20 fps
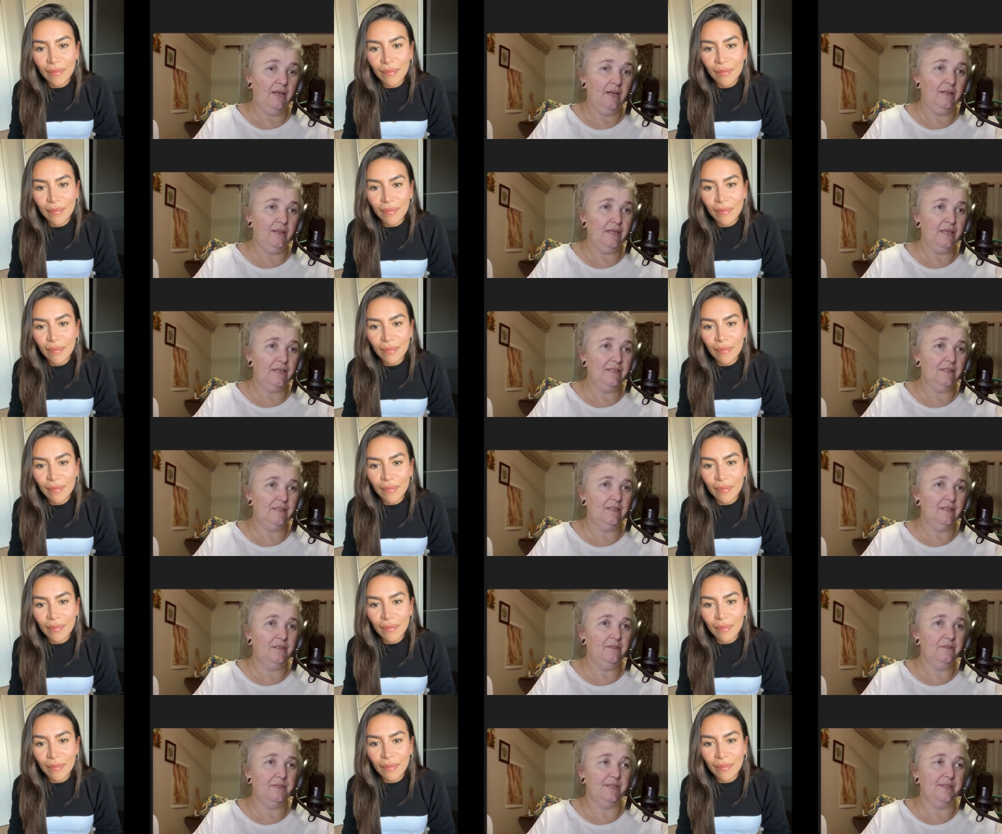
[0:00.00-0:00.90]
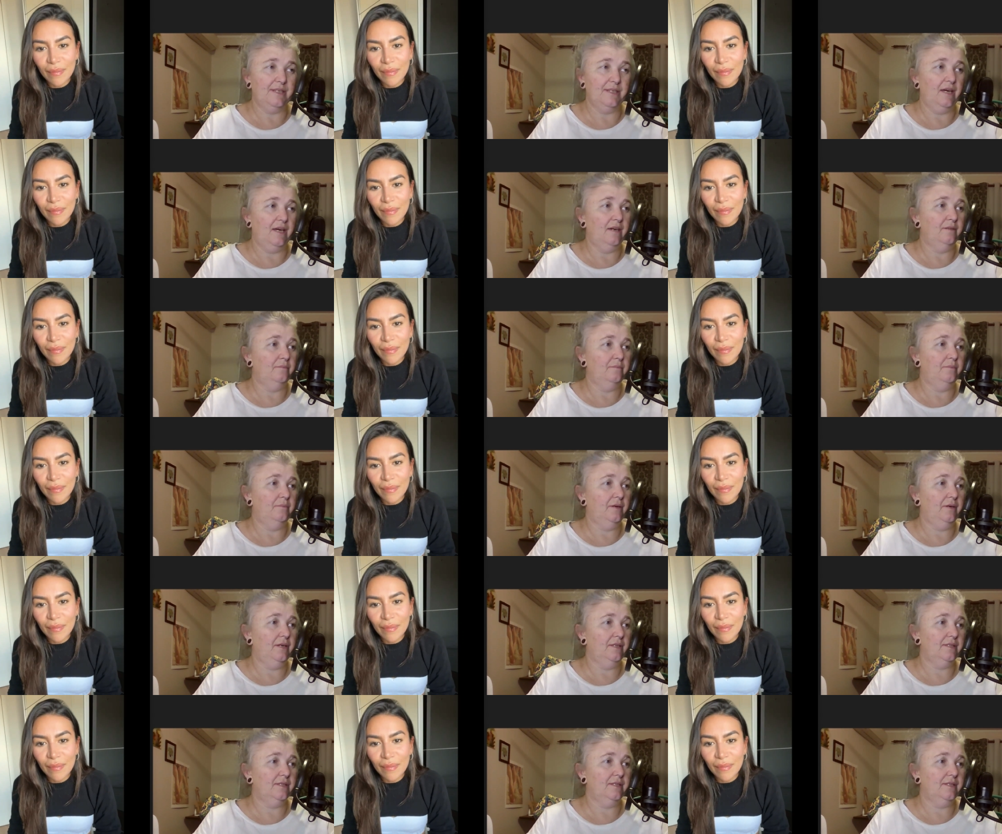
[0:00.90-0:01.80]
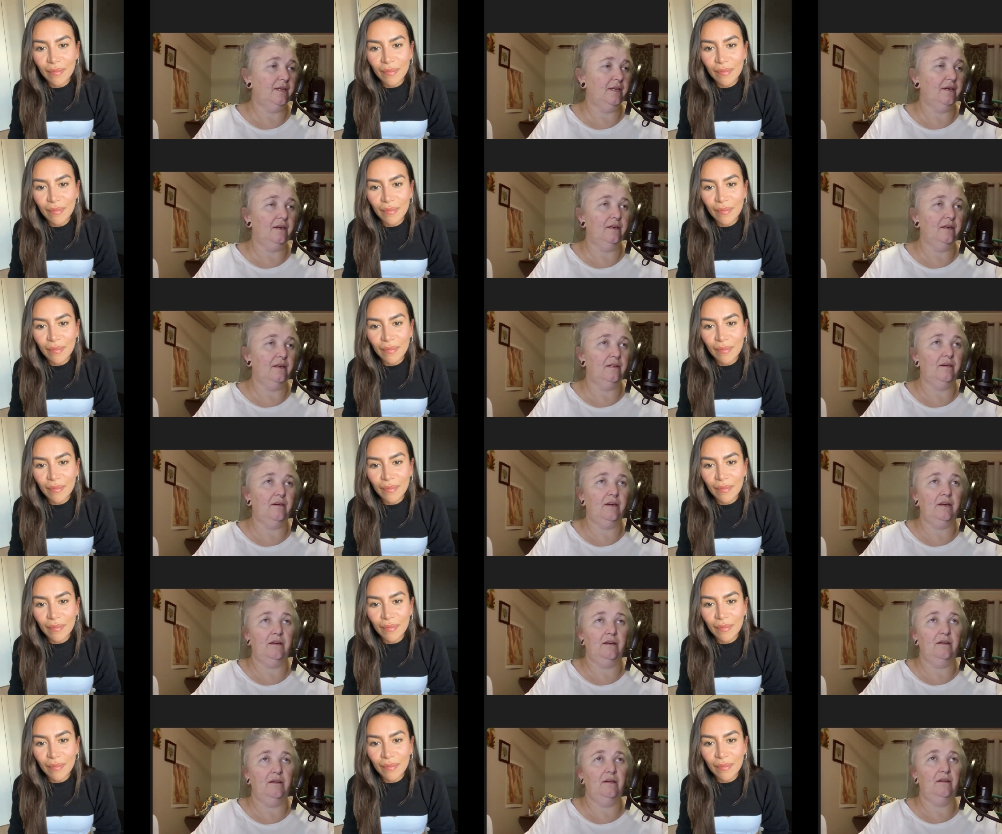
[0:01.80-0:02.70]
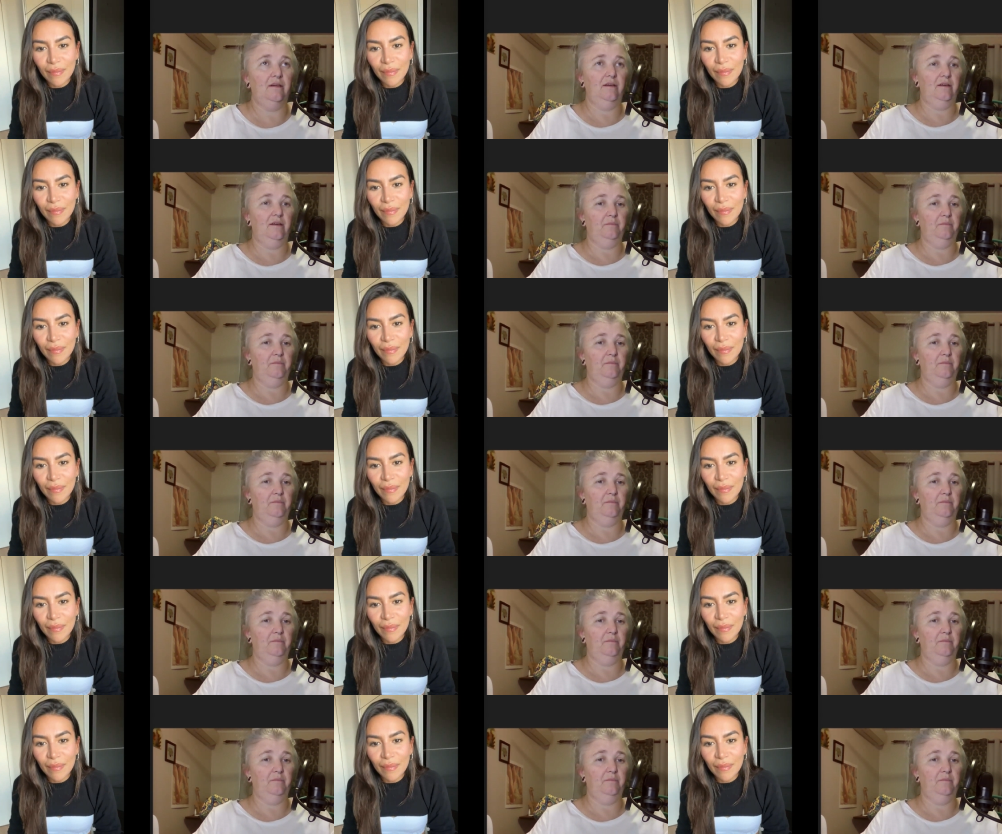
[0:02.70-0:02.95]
Speaker 1: and these little sound bites that are like